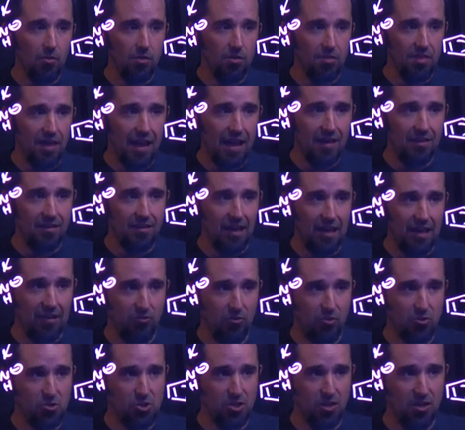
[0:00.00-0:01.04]
that
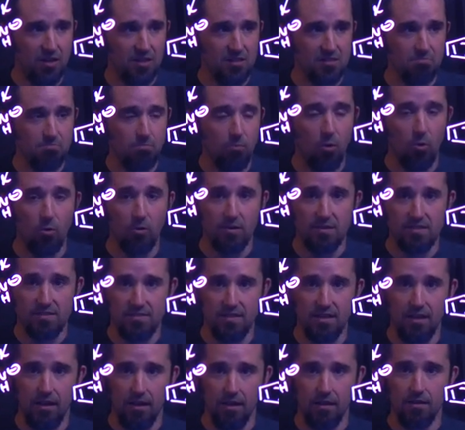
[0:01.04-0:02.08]
nitrogen is more
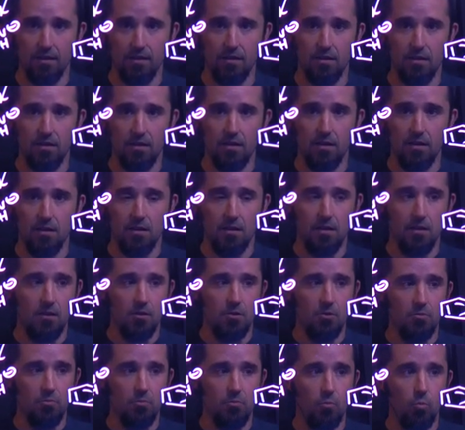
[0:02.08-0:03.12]
acidic
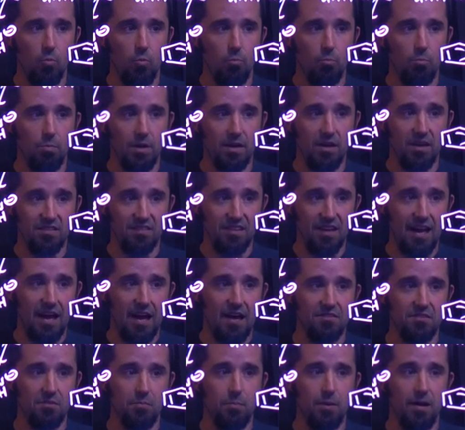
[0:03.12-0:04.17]
because it
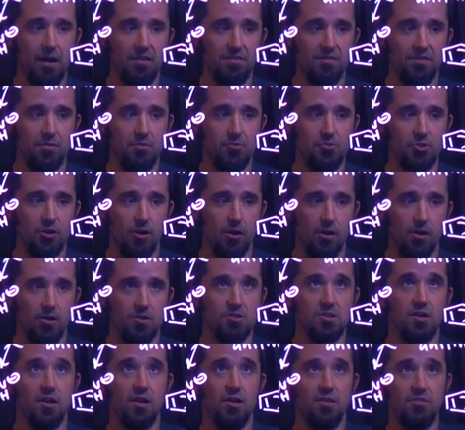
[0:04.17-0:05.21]
has a positive
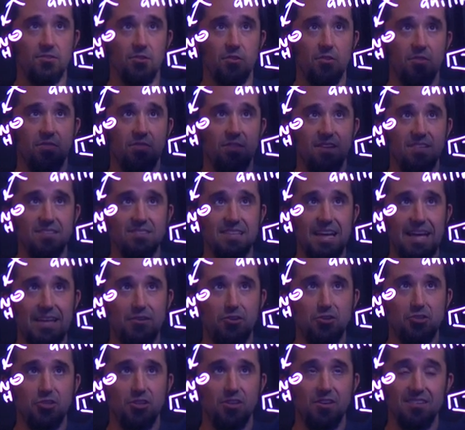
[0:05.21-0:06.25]
charge. So this
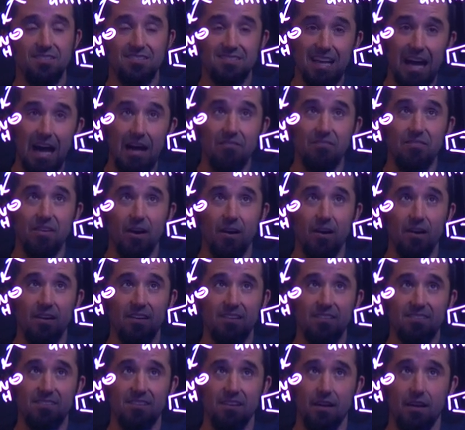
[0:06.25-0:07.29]
nitrogen is not very
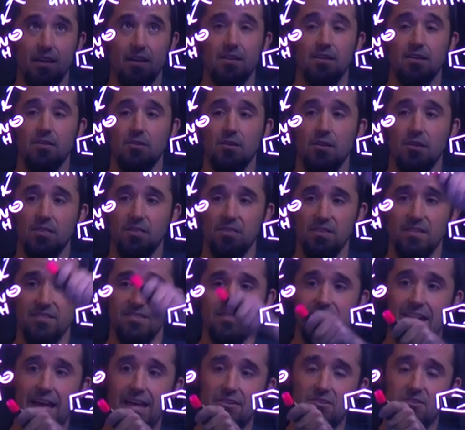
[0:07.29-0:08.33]
acidic. This
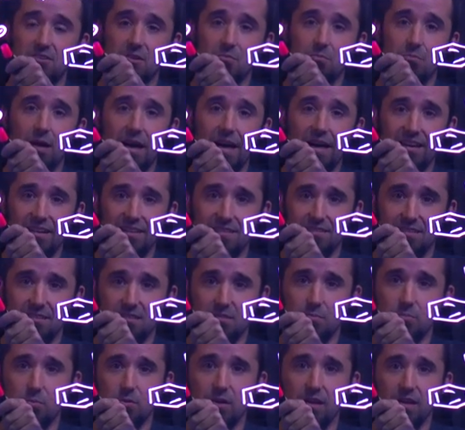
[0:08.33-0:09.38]
nitrogen minus is
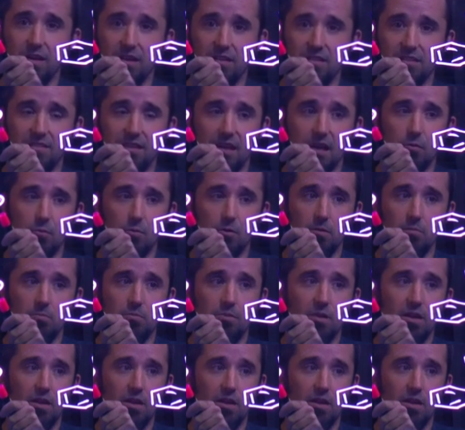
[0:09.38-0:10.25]
pretty unstable.